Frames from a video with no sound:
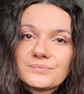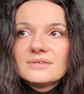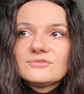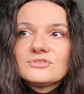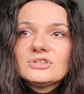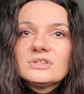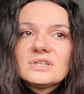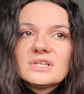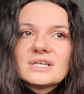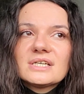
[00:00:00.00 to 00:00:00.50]
I
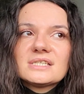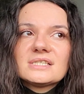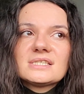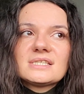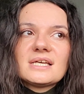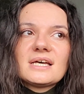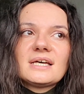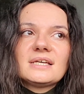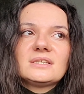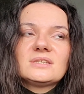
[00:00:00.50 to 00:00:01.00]
realized
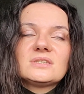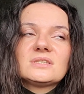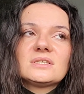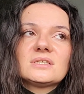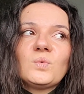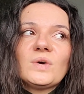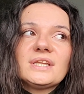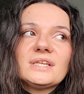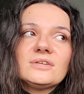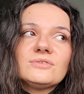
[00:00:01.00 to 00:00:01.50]
that
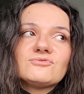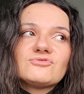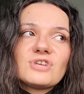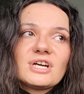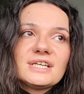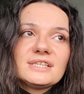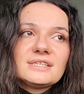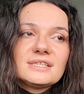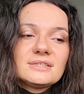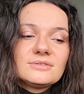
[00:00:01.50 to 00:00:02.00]
when I
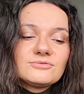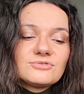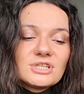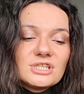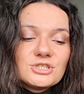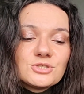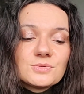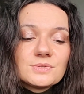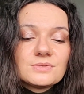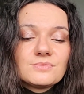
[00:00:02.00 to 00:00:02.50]
write an
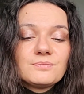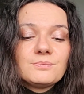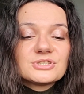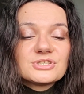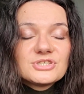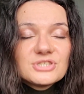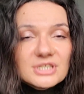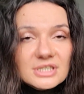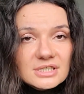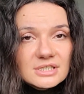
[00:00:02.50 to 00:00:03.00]
arrangement
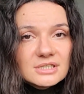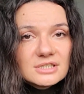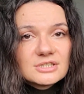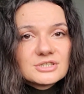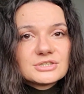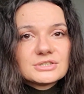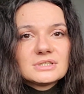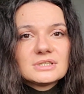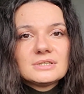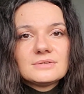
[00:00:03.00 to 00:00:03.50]

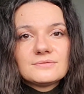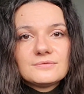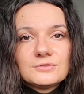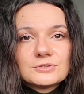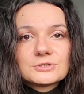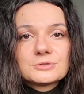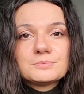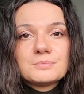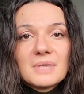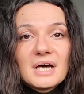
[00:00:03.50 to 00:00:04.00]
particularly
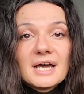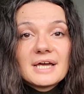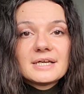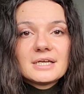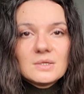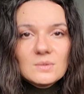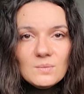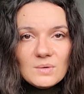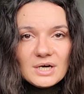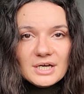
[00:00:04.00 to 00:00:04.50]
for my
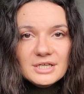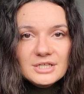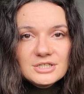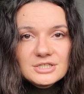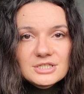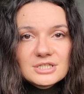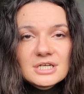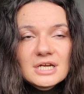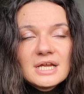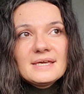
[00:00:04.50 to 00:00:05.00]

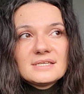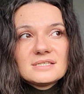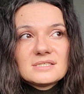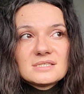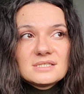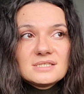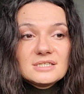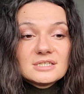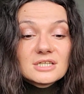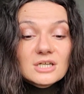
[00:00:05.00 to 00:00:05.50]
choir,
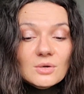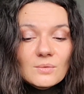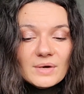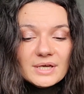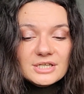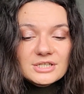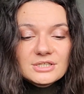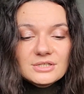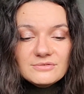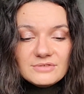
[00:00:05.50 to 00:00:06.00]
as their
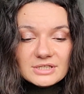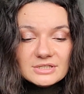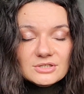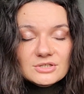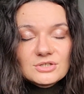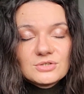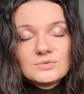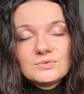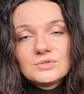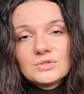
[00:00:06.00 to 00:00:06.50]
choir director
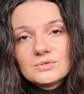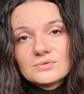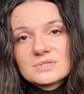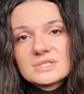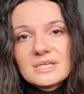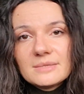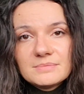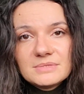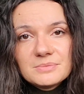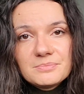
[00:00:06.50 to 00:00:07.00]
who knows
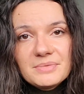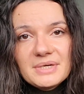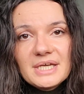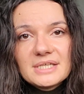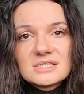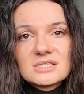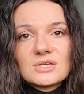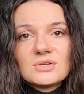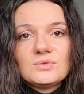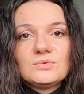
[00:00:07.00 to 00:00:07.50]
them the
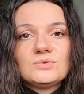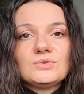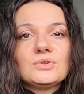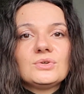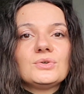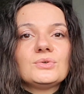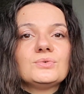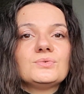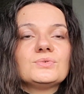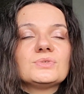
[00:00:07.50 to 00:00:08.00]
best, who
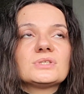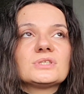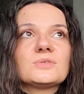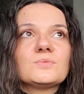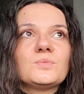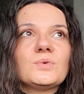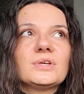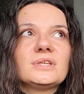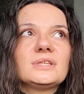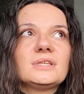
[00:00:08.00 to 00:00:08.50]
knows
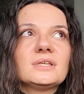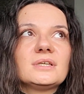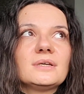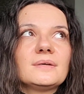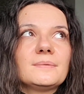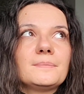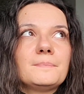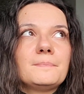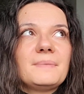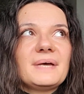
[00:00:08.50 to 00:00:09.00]
what
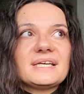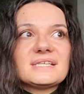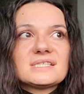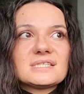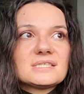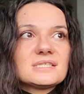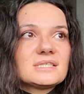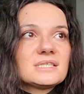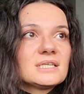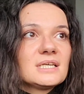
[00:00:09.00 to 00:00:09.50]
the
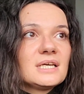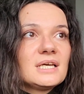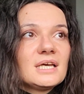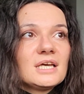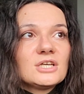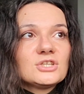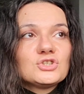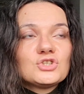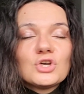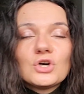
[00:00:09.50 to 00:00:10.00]
best
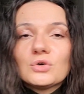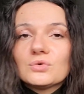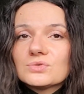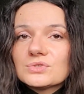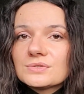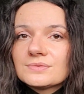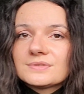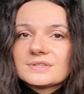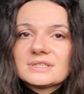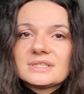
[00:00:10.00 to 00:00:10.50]

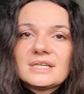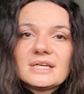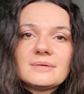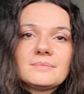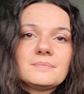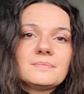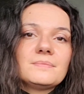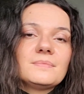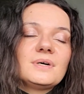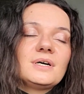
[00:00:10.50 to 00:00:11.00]
tones for
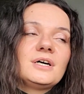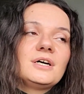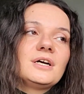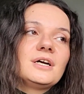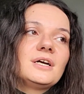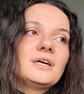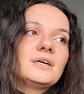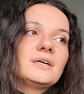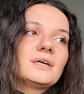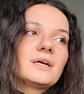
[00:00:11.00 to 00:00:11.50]
them
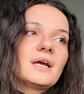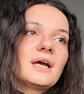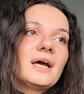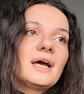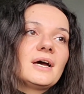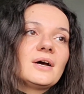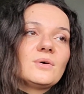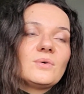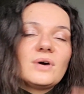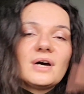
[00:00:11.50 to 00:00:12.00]
are,
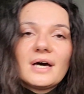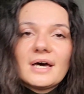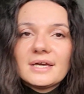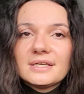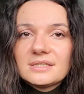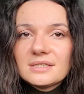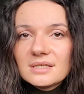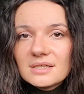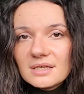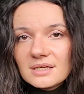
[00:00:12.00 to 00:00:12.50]
how high
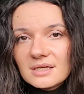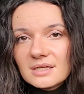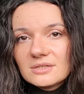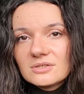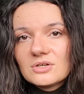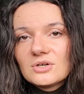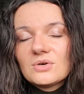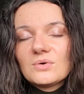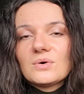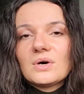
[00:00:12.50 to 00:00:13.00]
they can
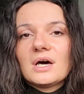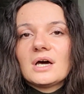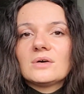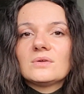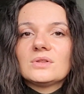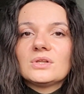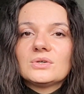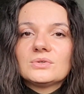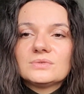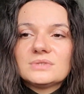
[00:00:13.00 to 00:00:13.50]
go, how
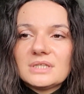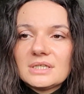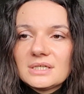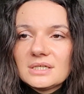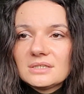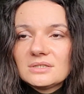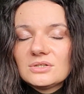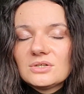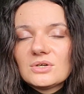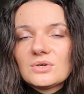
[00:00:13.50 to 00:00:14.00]
low they
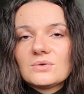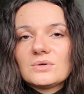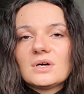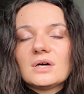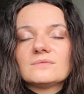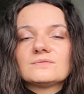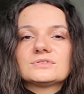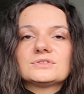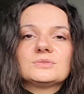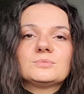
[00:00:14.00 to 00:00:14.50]
can go
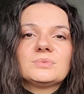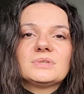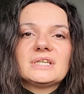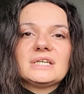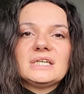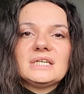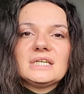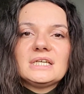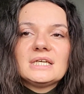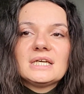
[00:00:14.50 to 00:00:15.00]

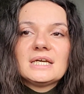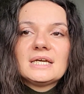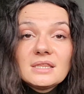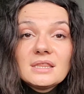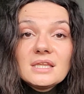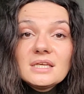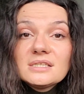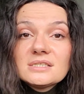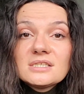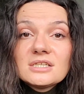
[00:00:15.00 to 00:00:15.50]
comfortably, the
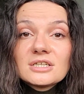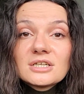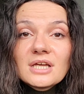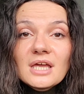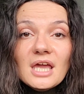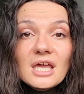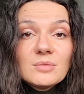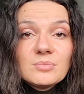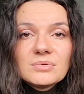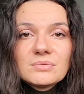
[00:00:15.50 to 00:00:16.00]
things they're
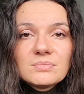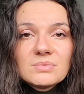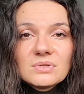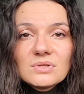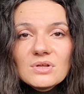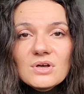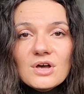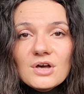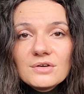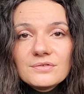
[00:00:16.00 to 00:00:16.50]
capable
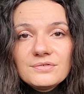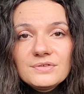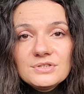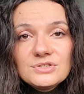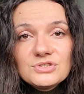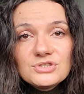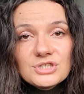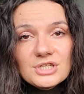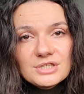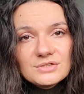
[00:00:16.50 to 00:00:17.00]
of in
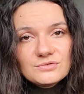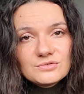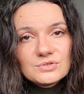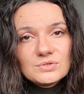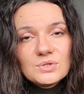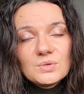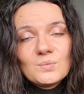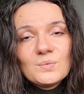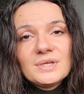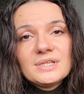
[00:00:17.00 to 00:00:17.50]

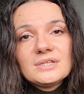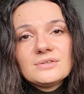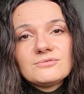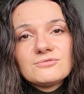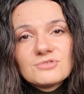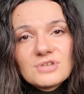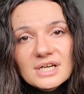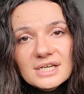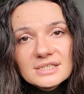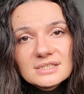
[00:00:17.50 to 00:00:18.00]
general. When I
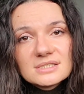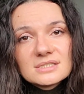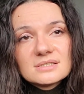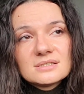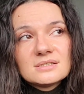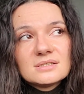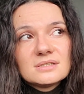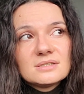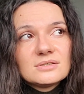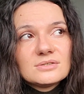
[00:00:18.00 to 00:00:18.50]

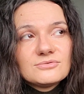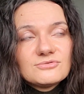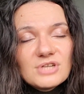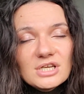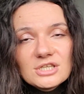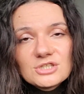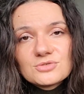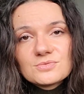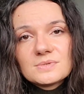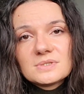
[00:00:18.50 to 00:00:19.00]
write the
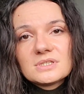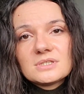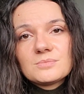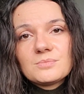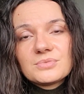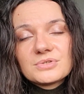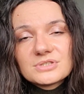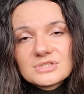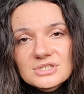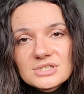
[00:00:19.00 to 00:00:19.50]
arrangement
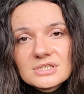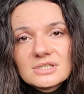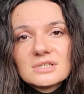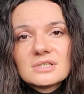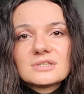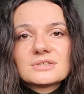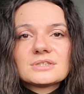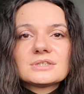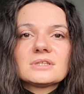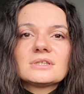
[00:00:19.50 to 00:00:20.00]

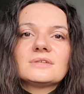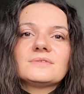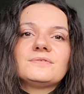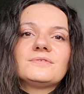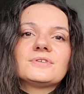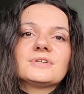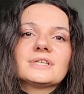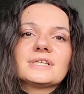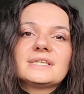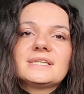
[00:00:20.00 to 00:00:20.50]
particularly
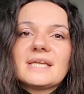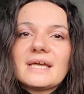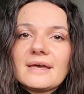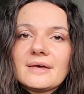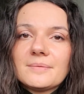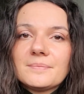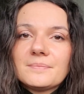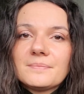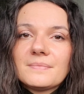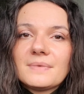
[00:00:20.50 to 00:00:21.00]
for
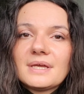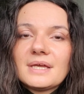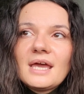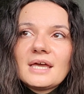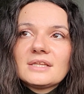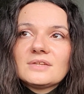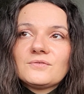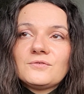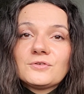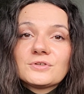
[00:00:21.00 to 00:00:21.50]
them
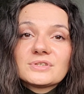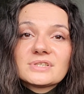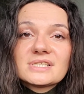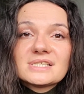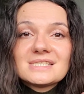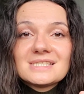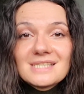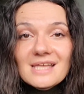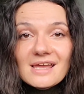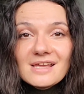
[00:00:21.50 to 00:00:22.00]
and for the
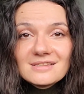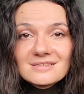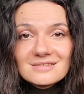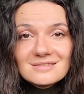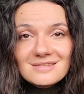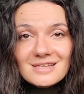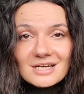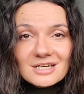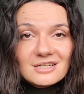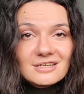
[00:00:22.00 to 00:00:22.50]
state
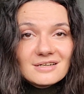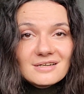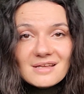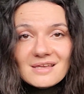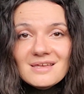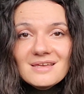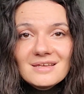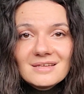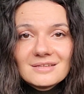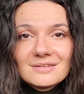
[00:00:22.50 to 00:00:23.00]
they are
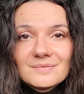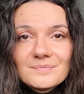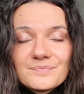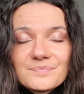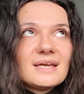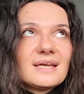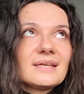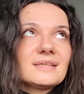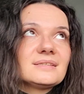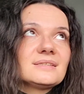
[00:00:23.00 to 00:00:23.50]
in,
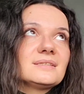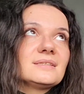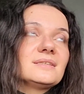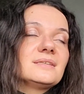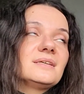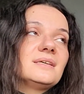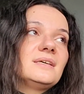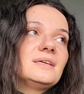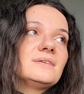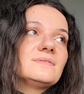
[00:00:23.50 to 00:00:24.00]
that
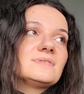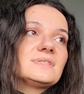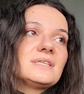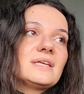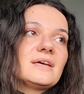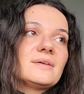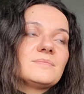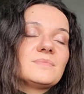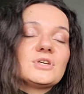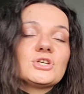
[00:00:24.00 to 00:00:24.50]
gives
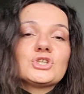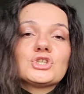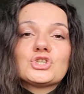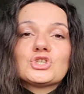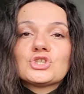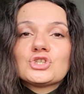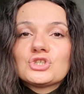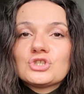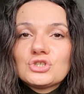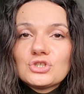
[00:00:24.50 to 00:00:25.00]
them
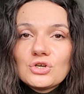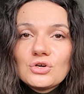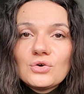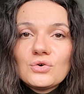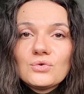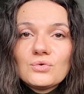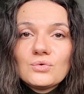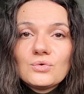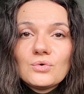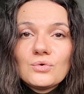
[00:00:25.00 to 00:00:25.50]

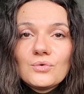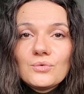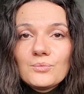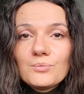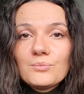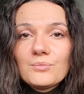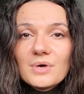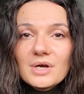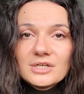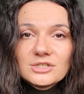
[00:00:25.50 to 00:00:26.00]
so
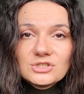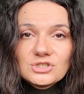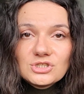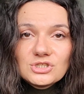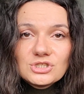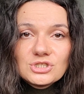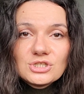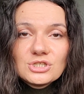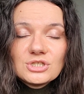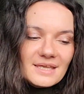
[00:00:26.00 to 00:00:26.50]

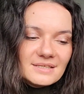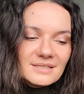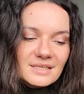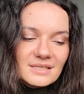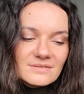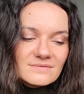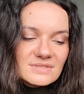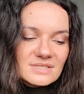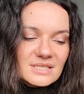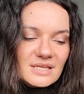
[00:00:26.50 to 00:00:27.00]
much. That
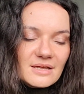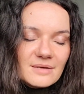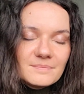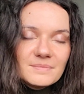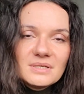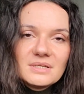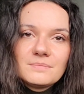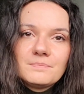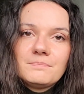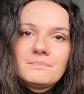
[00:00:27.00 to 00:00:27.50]
gives them
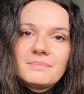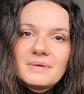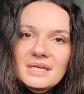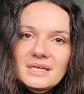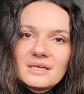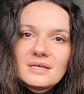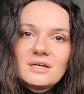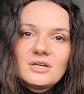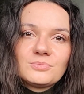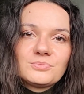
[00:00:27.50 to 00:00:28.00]
a
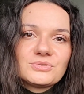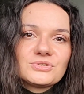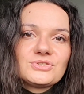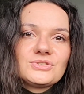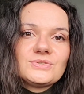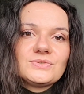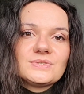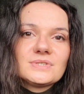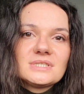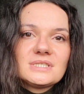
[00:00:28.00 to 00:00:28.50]
big
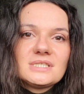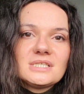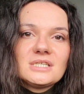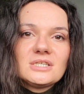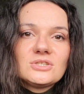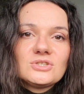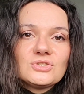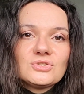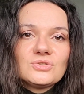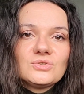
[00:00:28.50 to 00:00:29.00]
opportunity
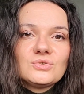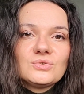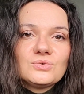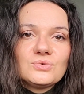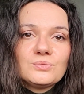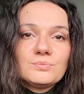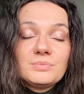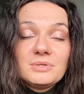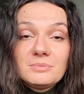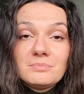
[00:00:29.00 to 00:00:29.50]

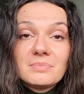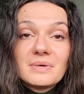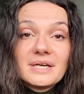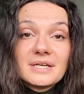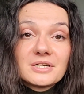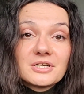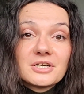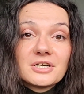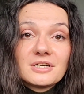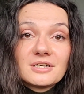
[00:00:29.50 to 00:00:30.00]
to be
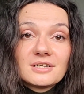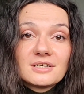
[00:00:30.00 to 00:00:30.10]
better.